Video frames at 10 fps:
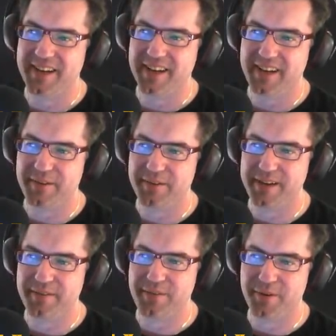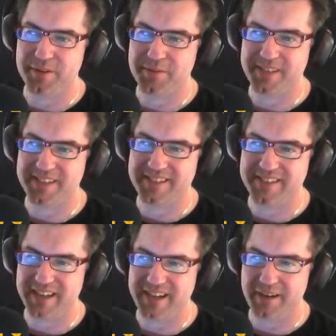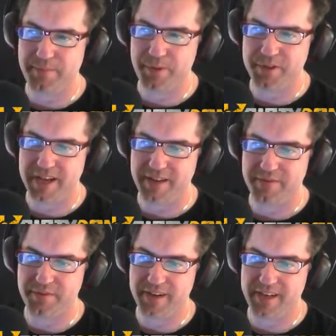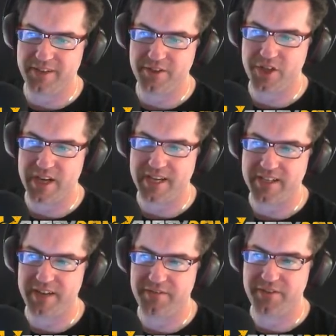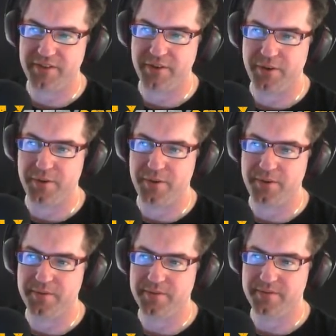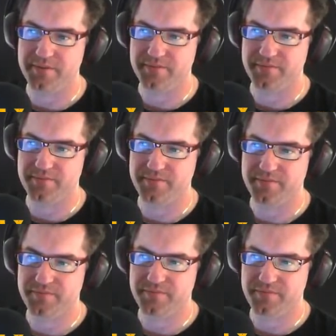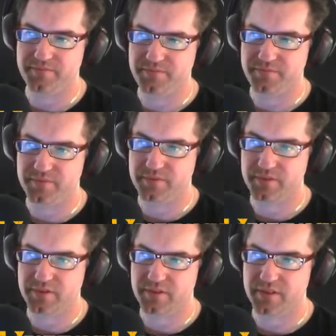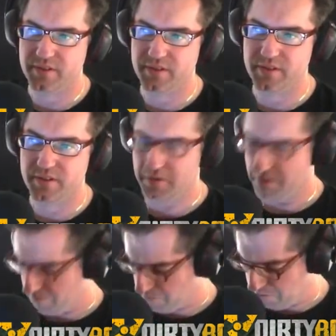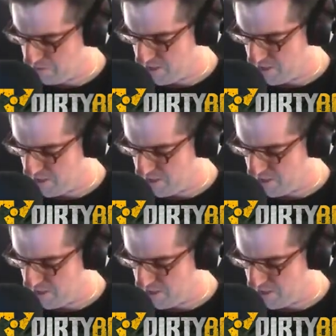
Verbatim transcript: reinforcements. Push F3 to change F2. Skyhammer, I'll be right with you.